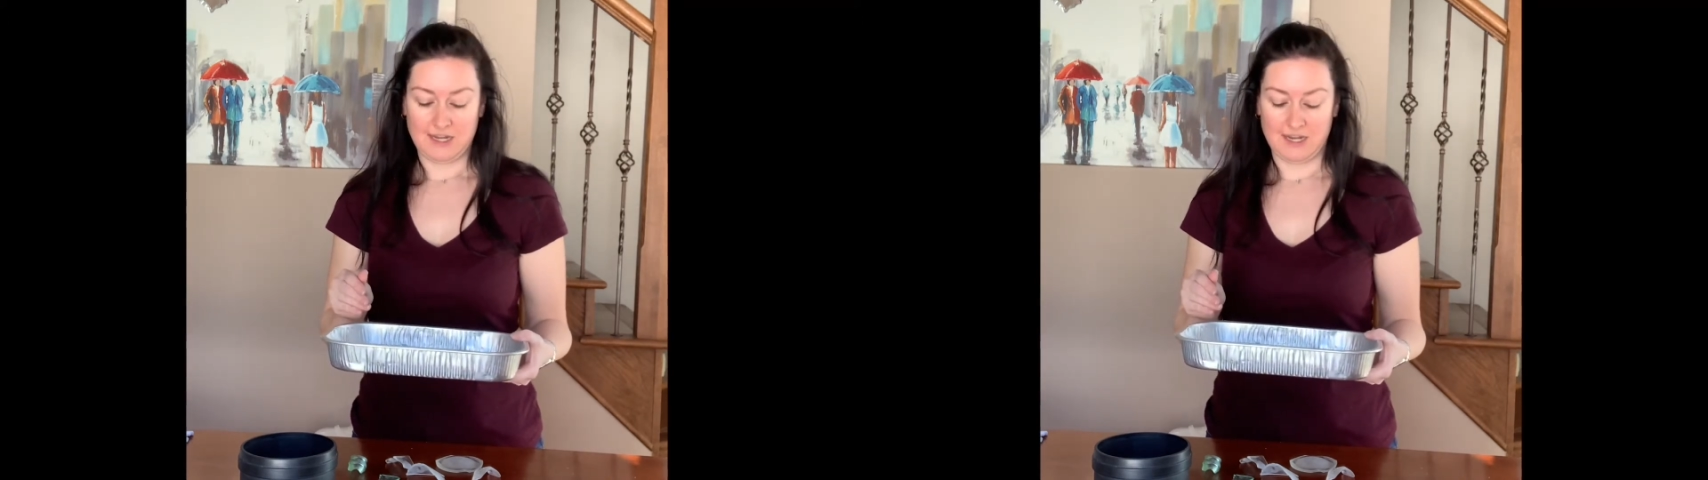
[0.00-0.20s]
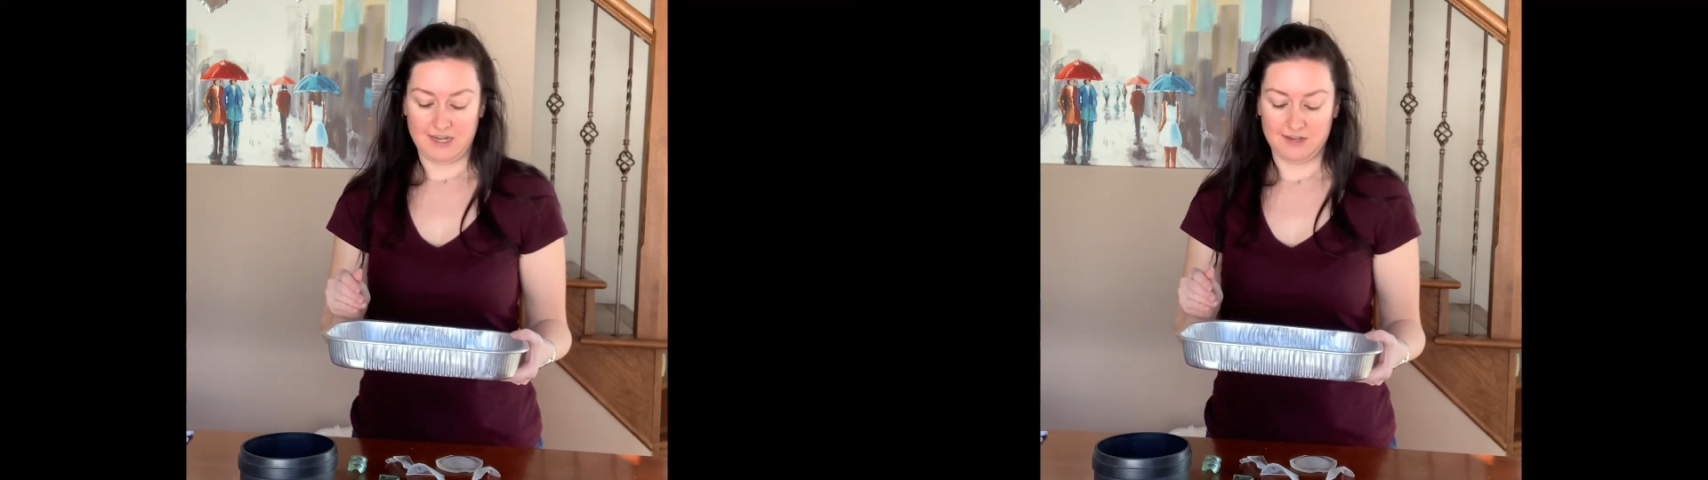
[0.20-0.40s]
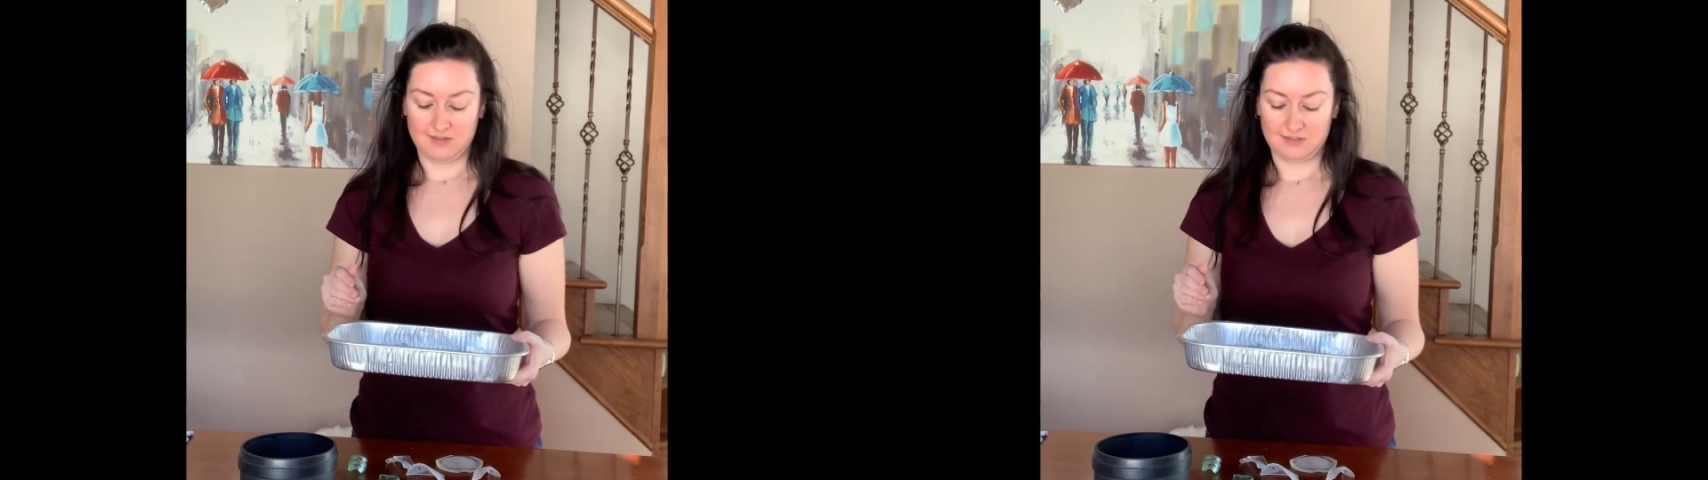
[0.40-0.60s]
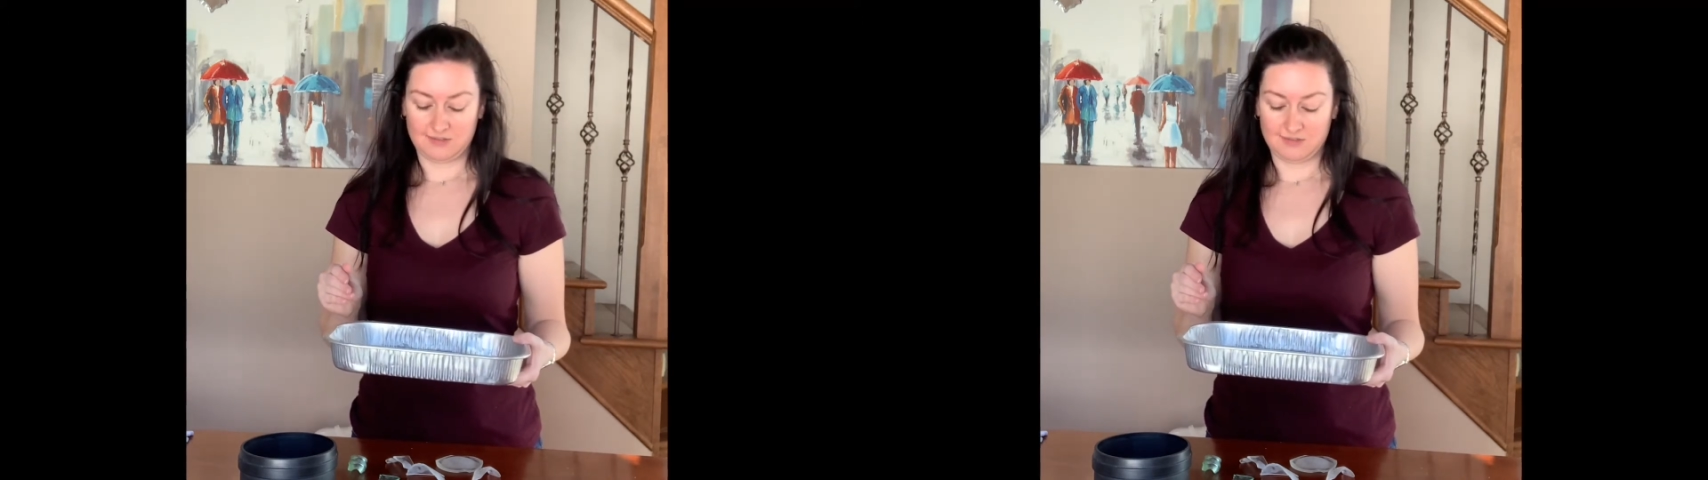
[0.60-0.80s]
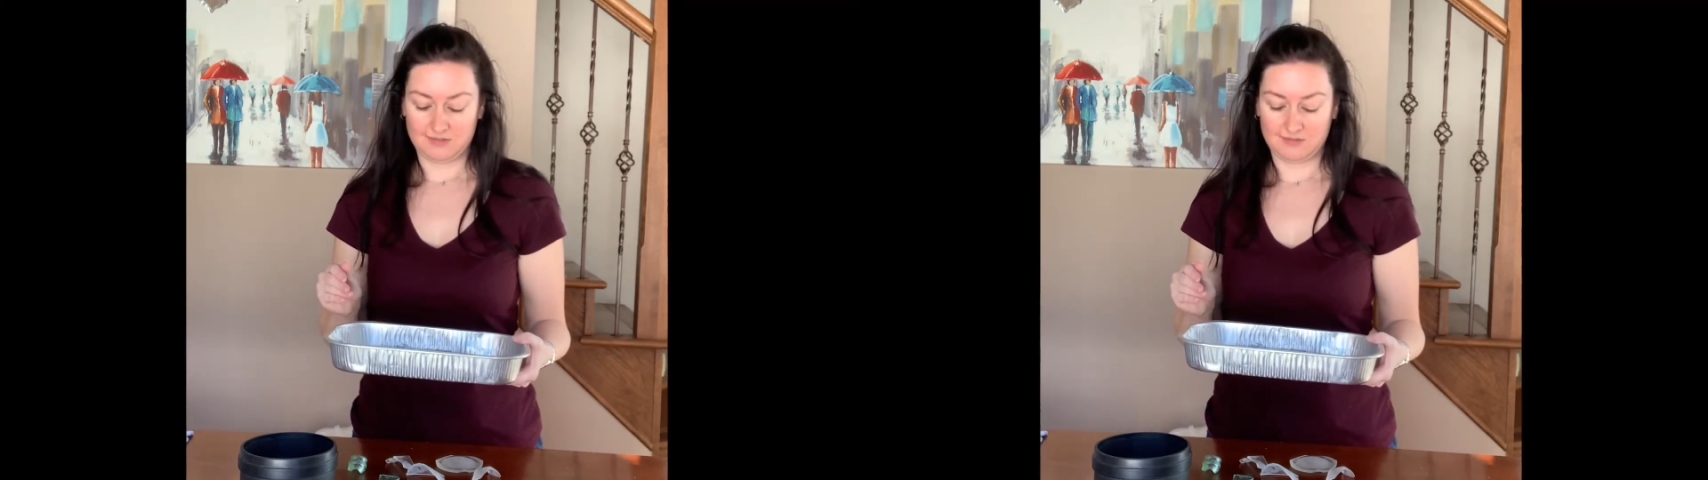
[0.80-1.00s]
And
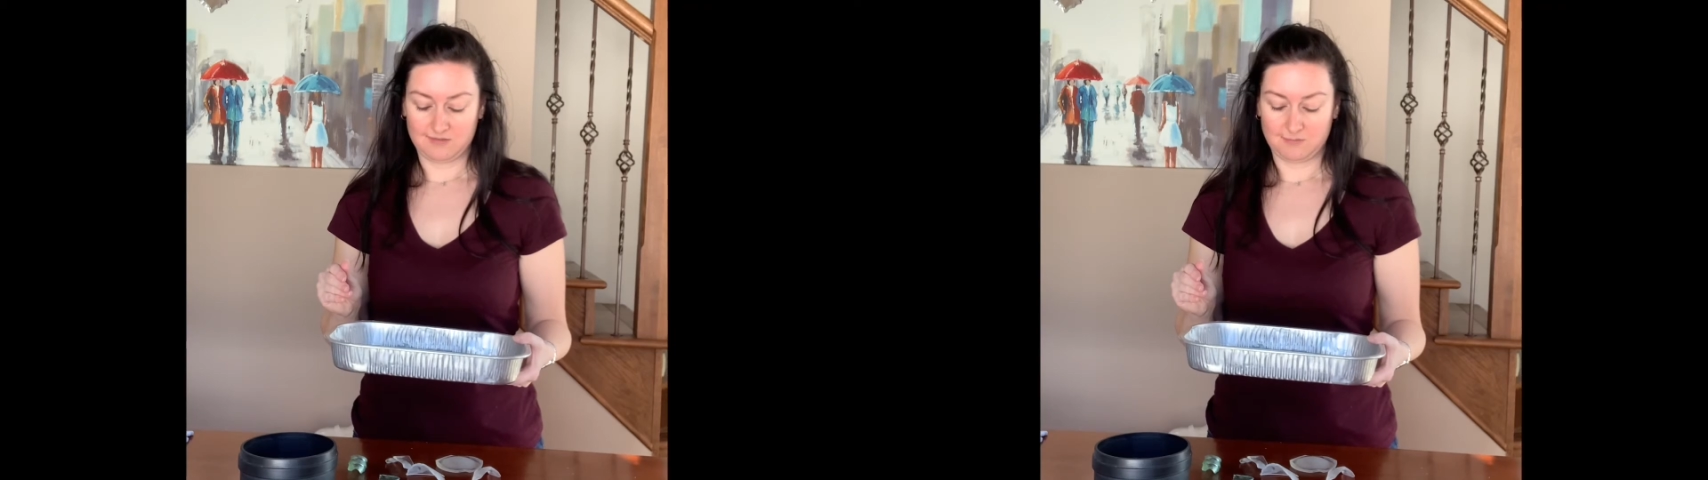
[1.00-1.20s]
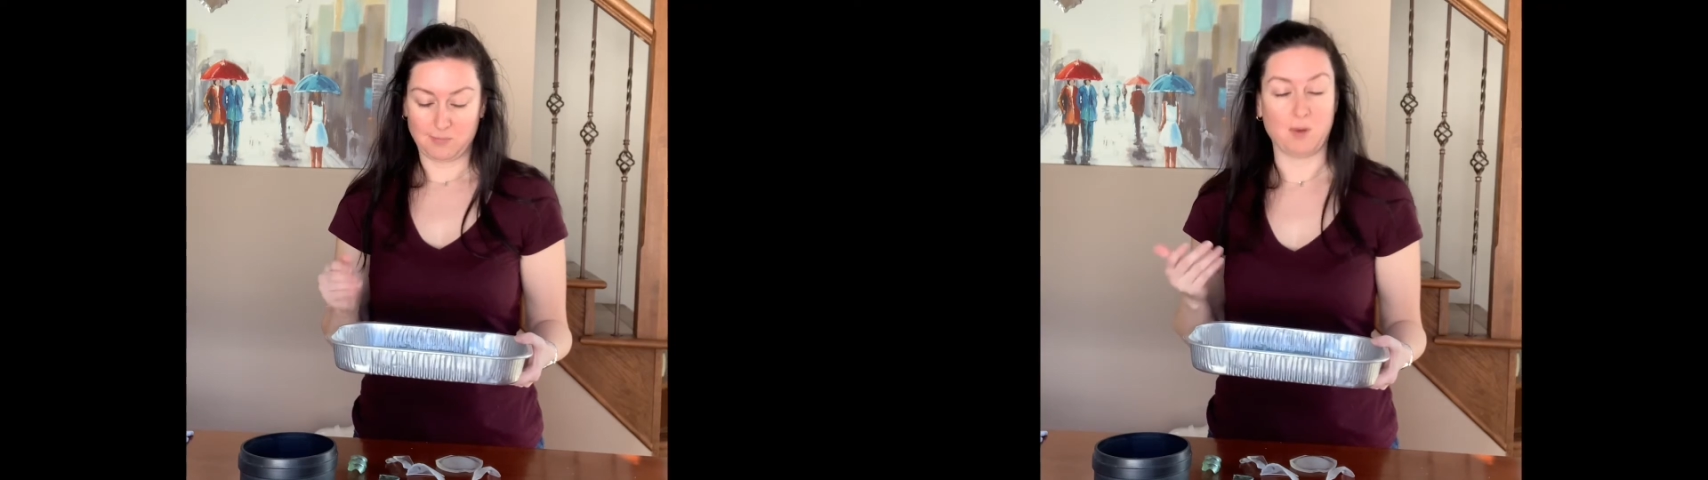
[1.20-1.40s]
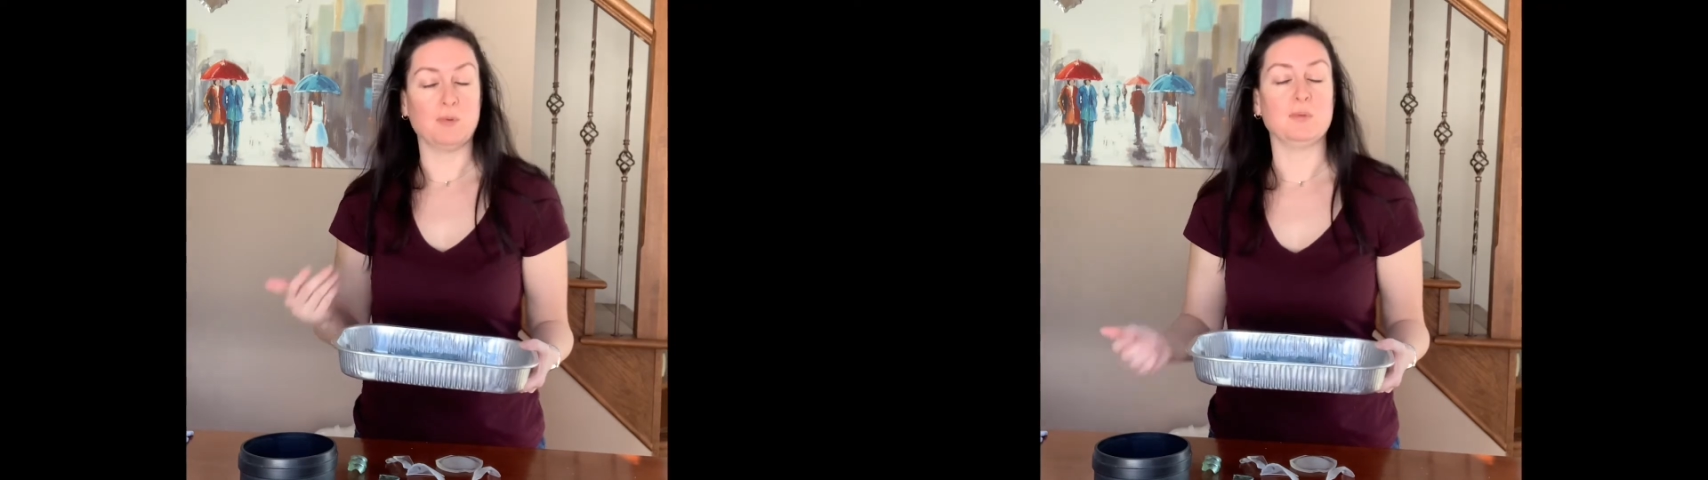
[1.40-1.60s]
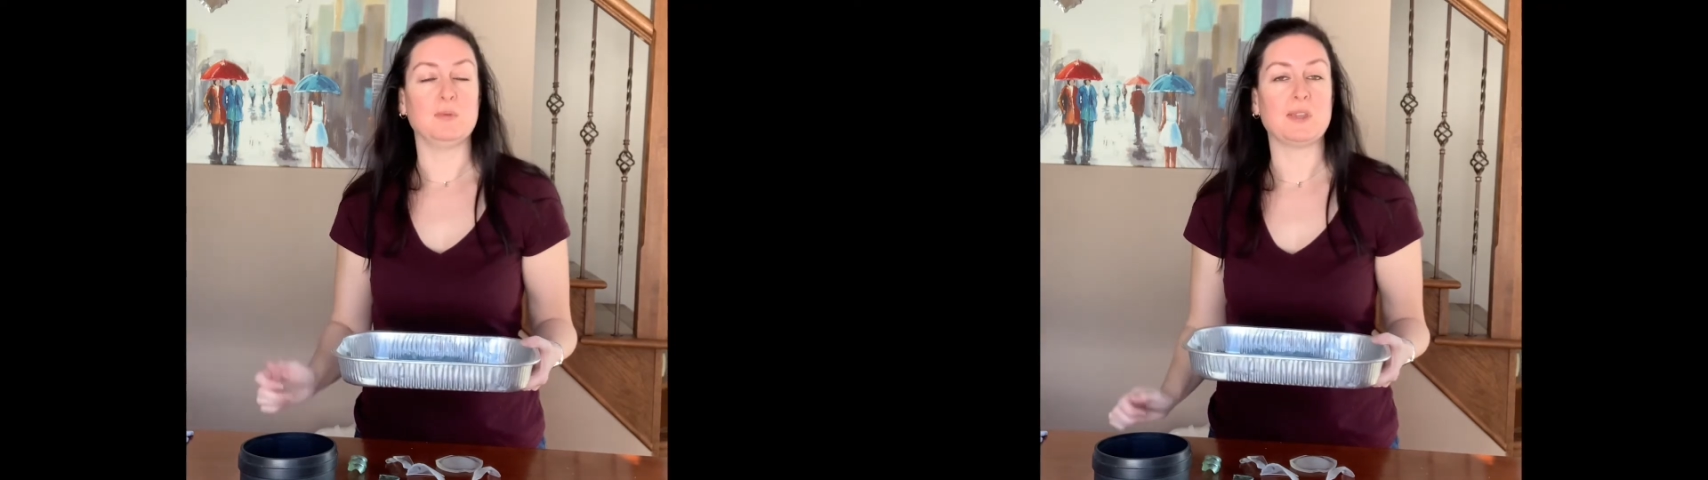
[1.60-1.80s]
probably